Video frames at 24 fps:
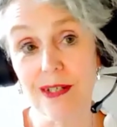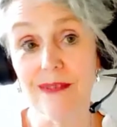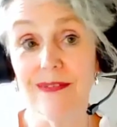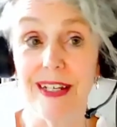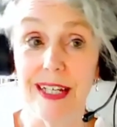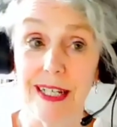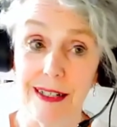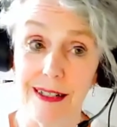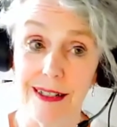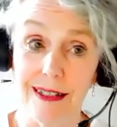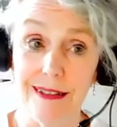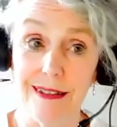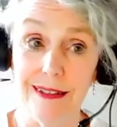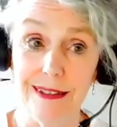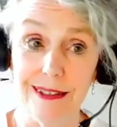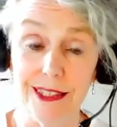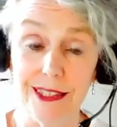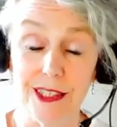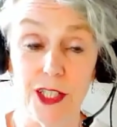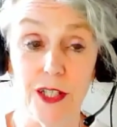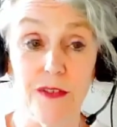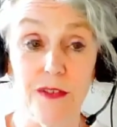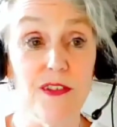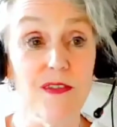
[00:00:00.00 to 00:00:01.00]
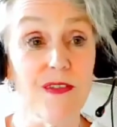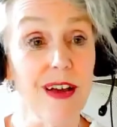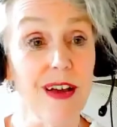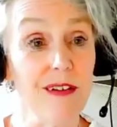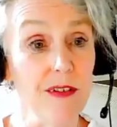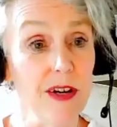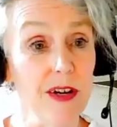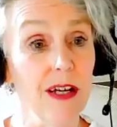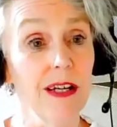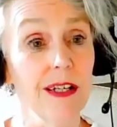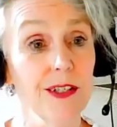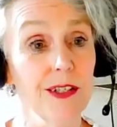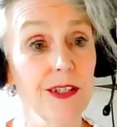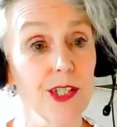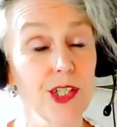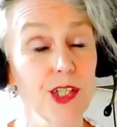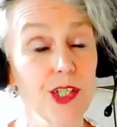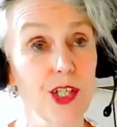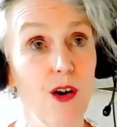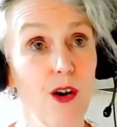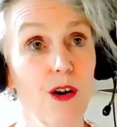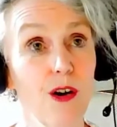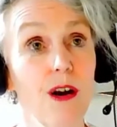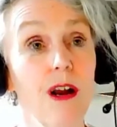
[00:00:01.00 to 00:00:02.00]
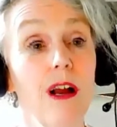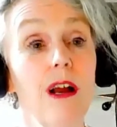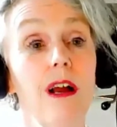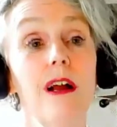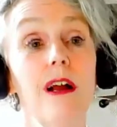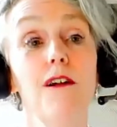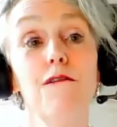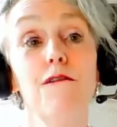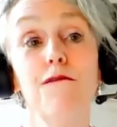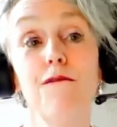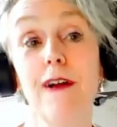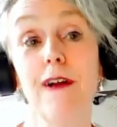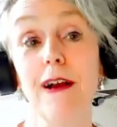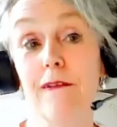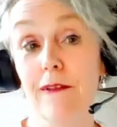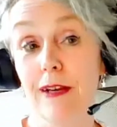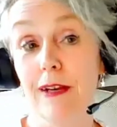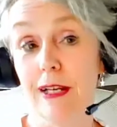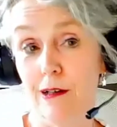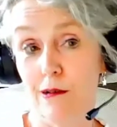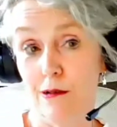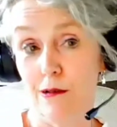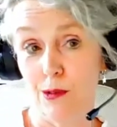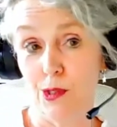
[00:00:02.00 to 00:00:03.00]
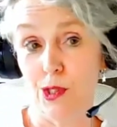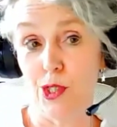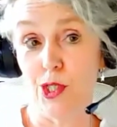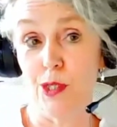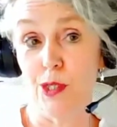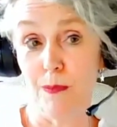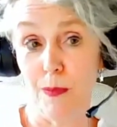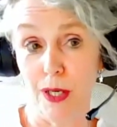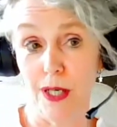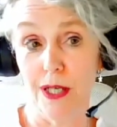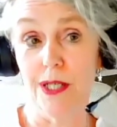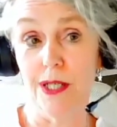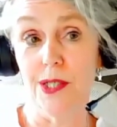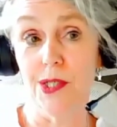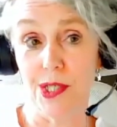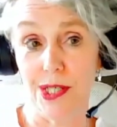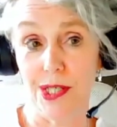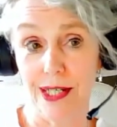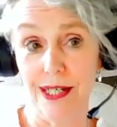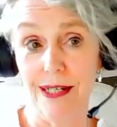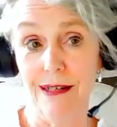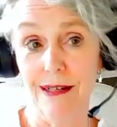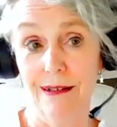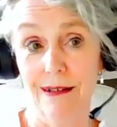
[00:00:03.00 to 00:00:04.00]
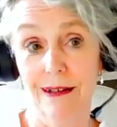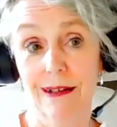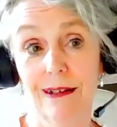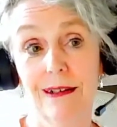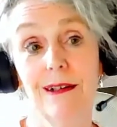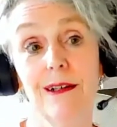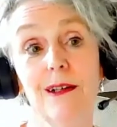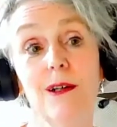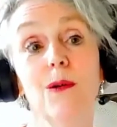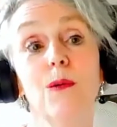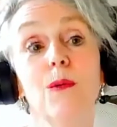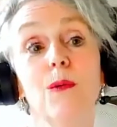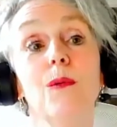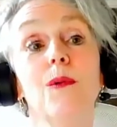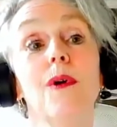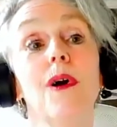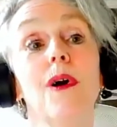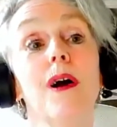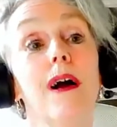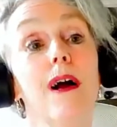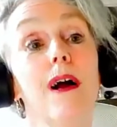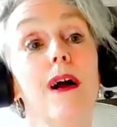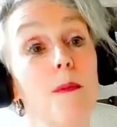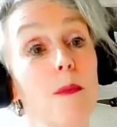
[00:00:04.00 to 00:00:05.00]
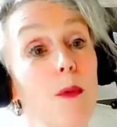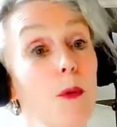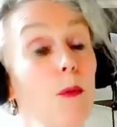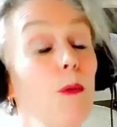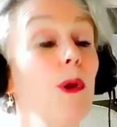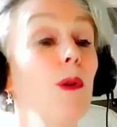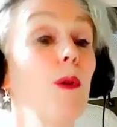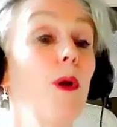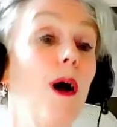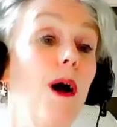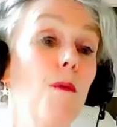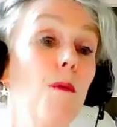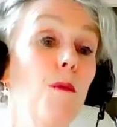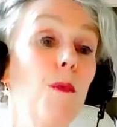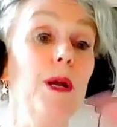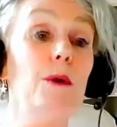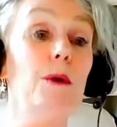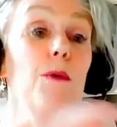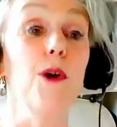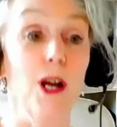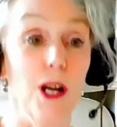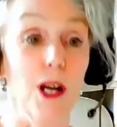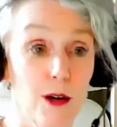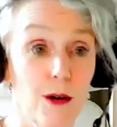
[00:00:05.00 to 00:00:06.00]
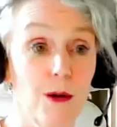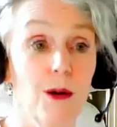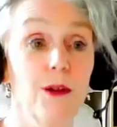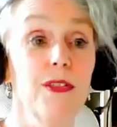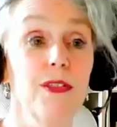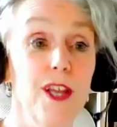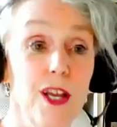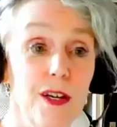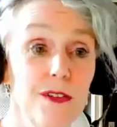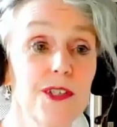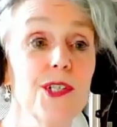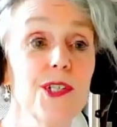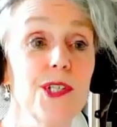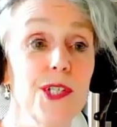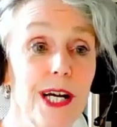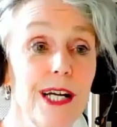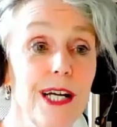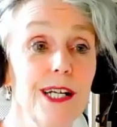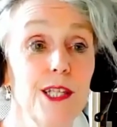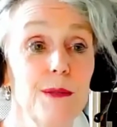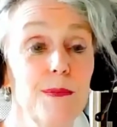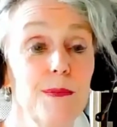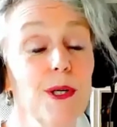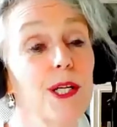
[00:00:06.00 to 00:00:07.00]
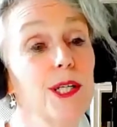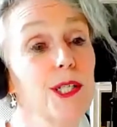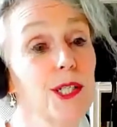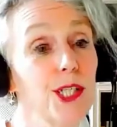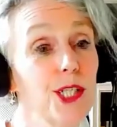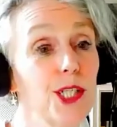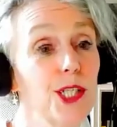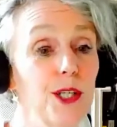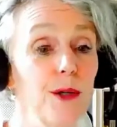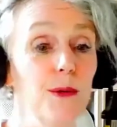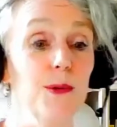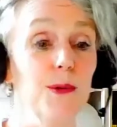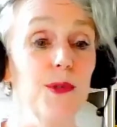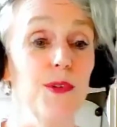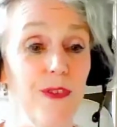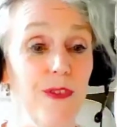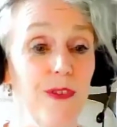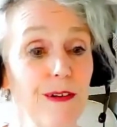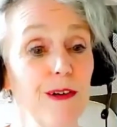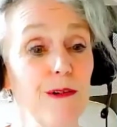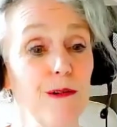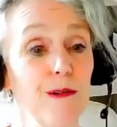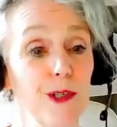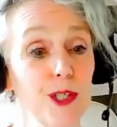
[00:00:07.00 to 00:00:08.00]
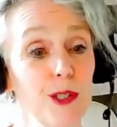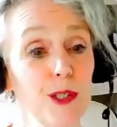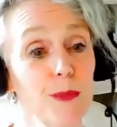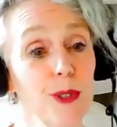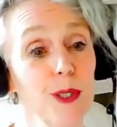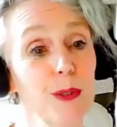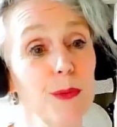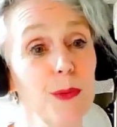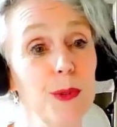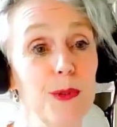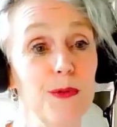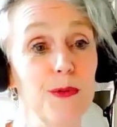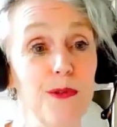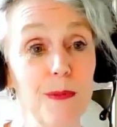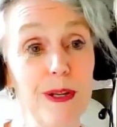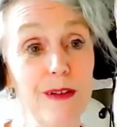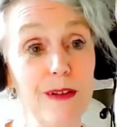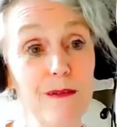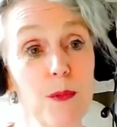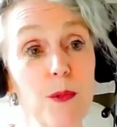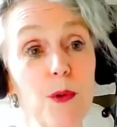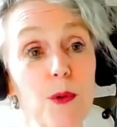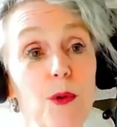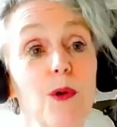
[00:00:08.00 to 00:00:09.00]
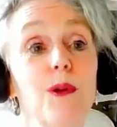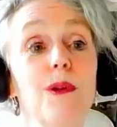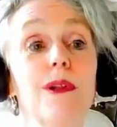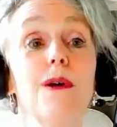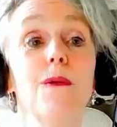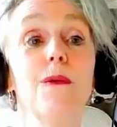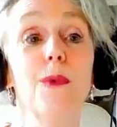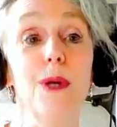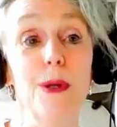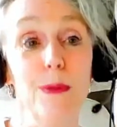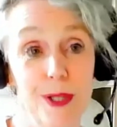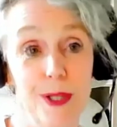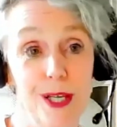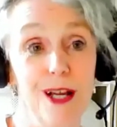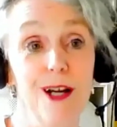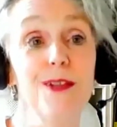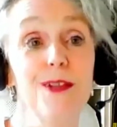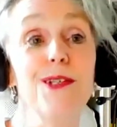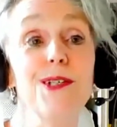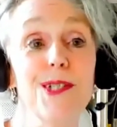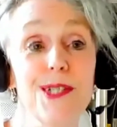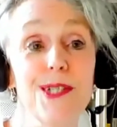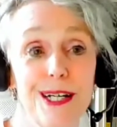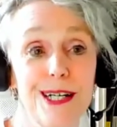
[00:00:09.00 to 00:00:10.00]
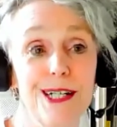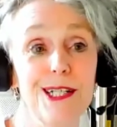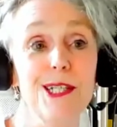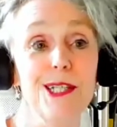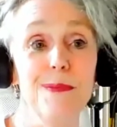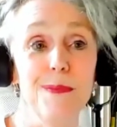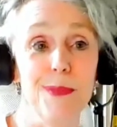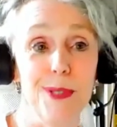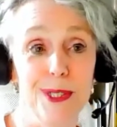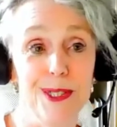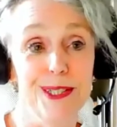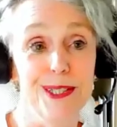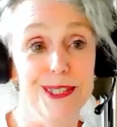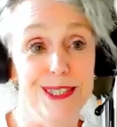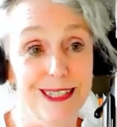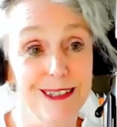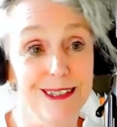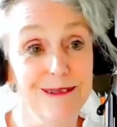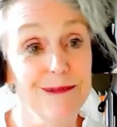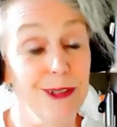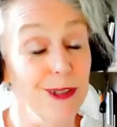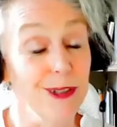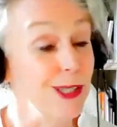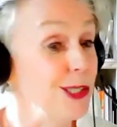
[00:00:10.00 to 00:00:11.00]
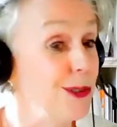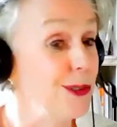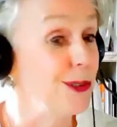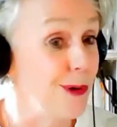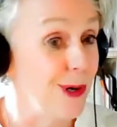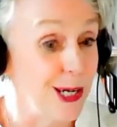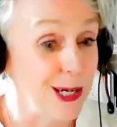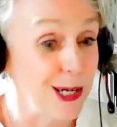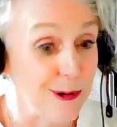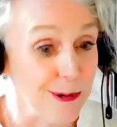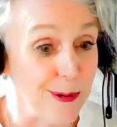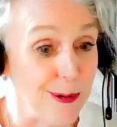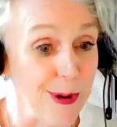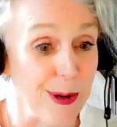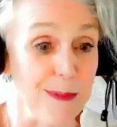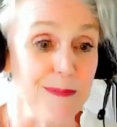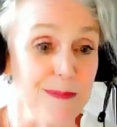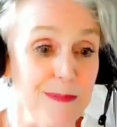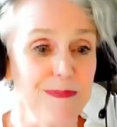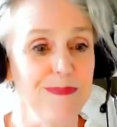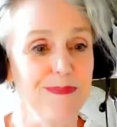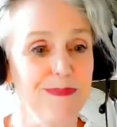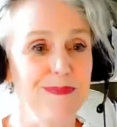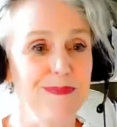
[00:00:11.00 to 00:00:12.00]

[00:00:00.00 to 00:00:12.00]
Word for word: of England. So if you've ever heard the song Ferry Across the Mersey, um, well, we were the other side of the Mersey. So it was ferry across the Mersey from Liverpool, and we were the other side of the Mersey. So that's where I grew up.